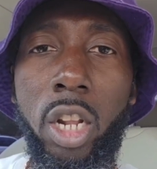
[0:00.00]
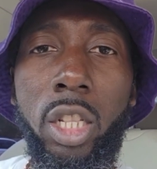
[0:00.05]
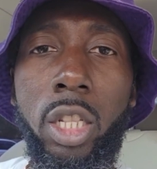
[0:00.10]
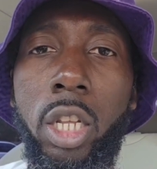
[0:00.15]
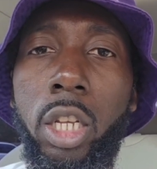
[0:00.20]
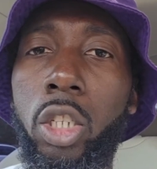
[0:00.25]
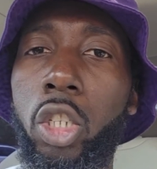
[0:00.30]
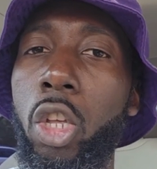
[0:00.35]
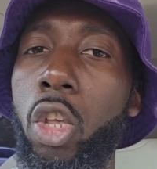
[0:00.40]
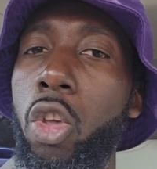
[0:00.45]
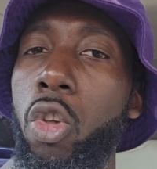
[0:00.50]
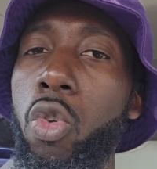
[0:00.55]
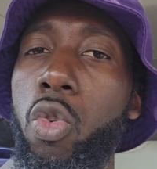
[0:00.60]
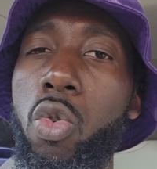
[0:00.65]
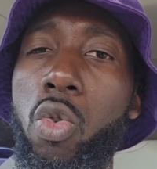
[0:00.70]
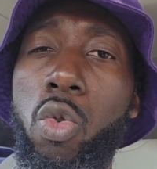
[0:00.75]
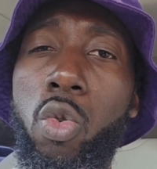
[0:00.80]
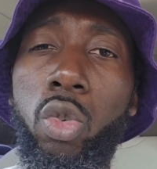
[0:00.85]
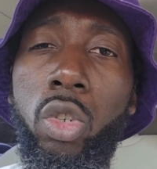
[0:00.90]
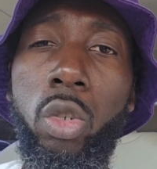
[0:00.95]
this
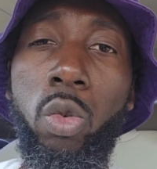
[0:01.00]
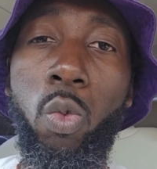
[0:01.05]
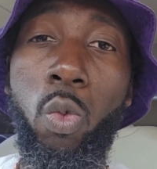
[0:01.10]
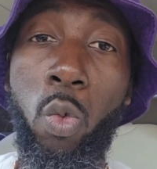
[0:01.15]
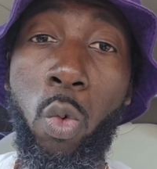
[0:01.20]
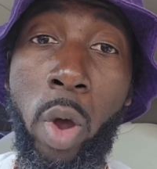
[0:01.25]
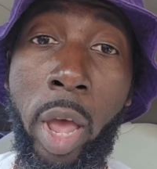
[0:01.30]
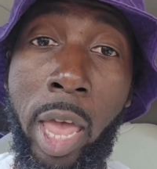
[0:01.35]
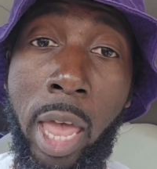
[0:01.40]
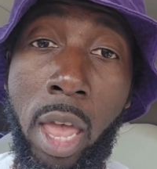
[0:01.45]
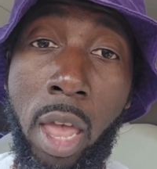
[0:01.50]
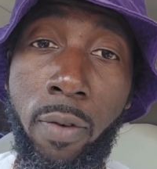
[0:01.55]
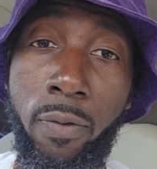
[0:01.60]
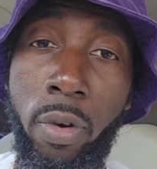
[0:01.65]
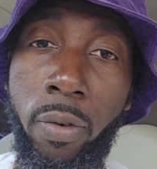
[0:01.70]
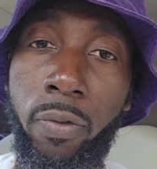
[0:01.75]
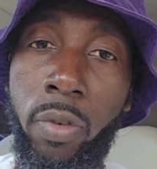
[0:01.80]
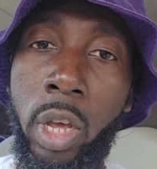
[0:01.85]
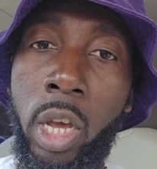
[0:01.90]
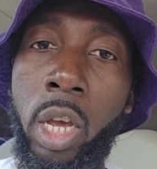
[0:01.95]
huge wave
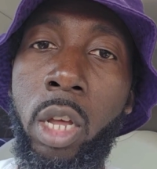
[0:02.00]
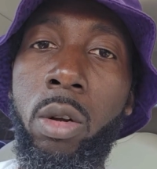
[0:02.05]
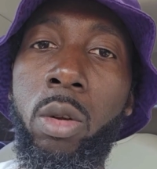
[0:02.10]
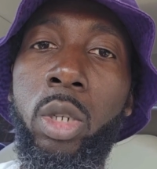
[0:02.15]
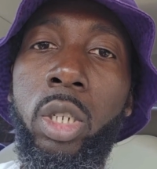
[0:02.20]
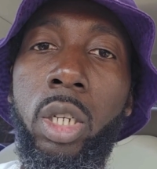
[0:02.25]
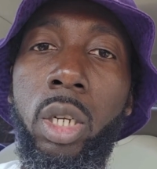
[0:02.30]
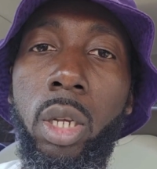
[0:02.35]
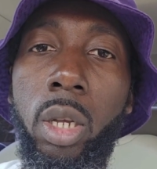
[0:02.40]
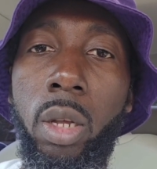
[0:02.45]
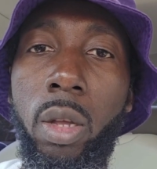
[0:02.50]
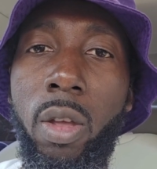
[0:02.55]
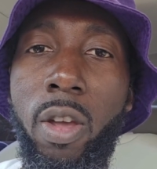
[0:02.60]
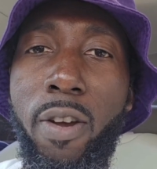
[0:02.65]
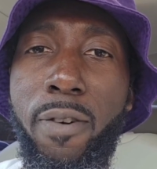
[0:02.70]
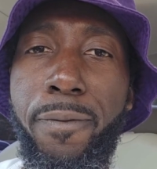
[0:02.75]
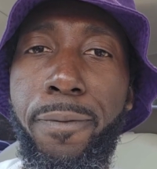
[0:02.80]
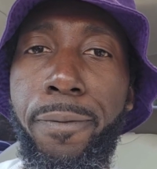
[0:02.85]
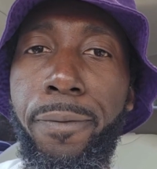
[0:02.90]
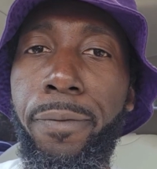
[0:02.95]
of energy
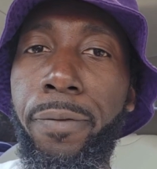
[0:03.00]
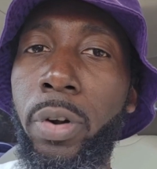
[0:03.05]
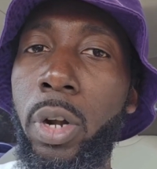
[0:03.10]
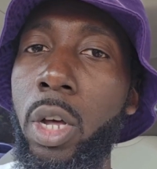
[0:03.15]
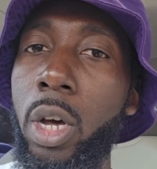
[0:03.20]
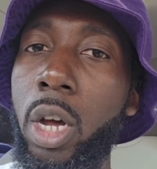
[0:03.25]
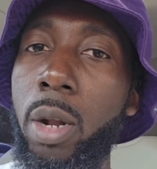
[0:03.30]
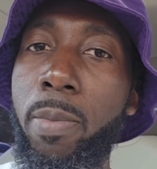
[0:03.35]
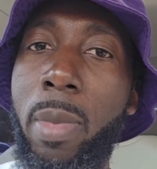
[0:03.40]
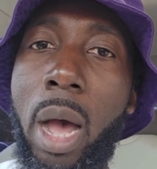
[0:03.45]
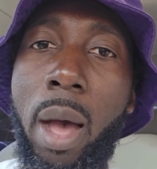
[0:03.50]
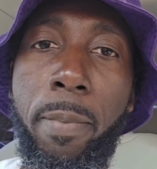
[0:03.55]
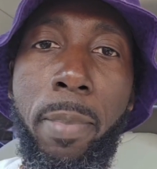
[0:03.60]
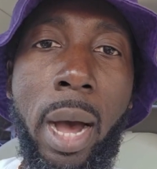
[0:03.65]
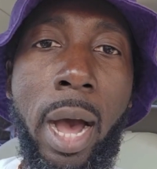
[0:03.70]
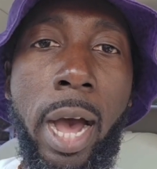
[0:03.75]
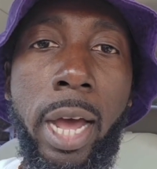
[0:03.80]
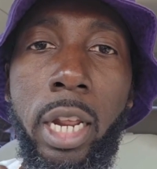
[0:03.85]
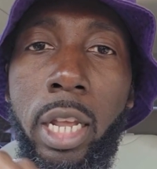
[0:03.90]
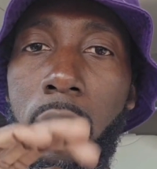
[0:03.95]
flood my
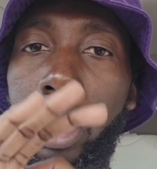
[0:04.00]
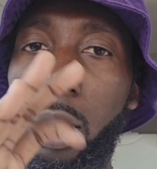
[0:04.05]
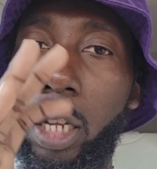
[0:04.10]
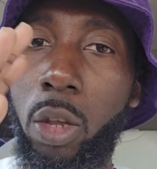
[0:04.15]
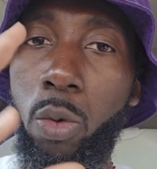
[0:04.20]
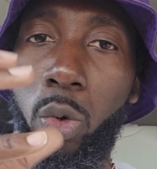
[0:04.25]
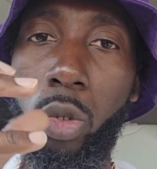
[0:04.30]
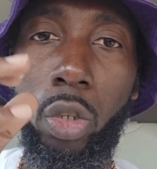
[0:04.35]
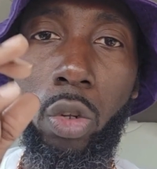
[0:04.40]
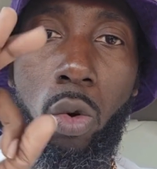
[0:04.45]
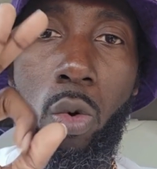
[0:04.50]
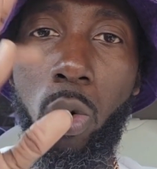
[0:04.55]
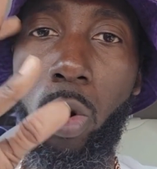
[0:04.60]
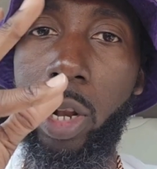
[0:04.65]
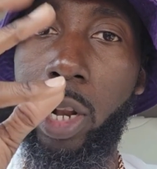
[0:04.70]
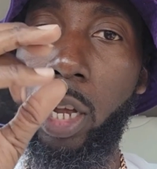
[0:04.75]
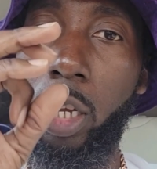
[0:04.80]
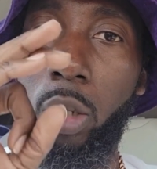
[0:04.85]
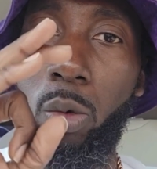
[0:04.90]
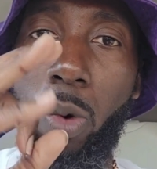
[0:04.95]
body as he was
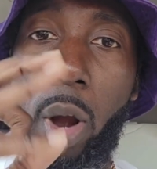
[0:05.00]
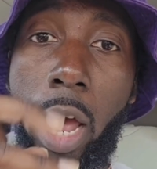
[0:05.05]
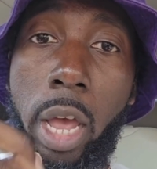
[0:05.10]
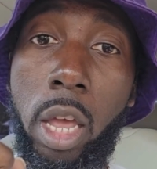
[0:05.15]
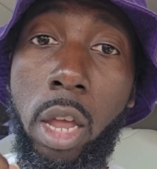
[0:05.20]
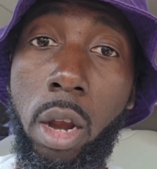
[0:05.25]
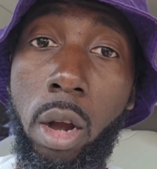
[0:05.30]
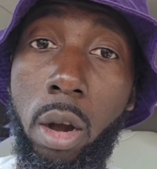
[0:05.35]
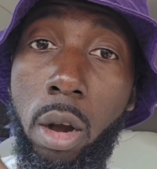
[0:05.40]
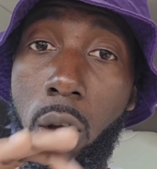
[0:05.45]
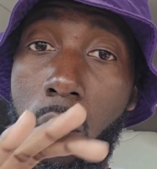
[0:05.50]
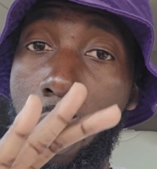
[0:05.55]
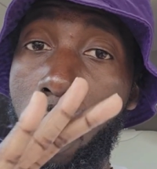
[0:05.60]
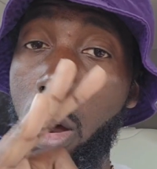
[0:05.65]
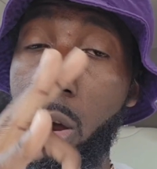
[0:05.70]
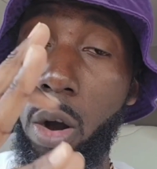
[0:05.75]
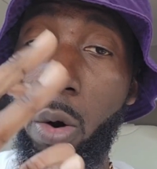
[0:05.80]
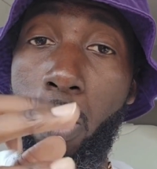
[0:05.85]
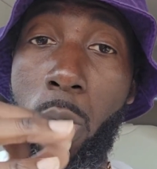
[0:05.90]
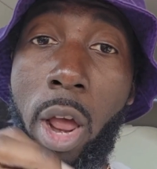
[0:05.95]
doing this right here
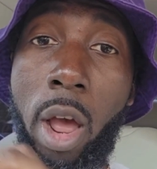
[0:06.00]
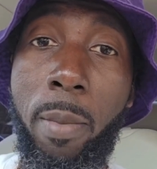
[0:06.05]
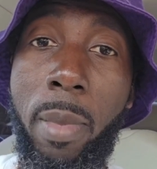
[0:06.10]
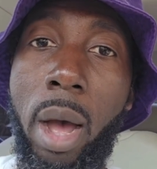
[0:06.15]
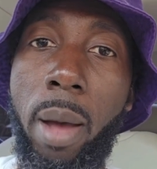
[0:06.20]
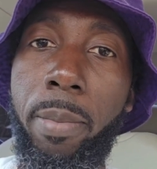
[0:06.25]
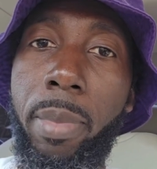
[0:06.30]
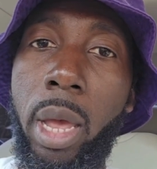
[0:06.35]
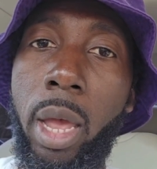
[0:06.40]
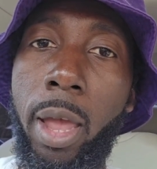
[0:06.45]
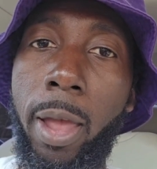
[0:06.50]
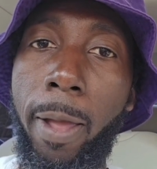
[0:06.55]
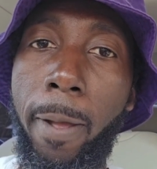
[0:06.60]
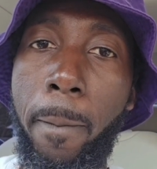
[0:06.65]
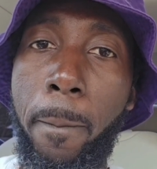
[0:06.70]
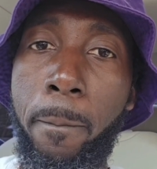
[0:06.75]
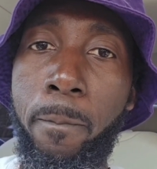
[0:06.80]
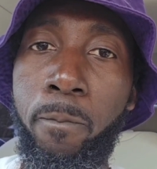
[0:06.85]
around my bed.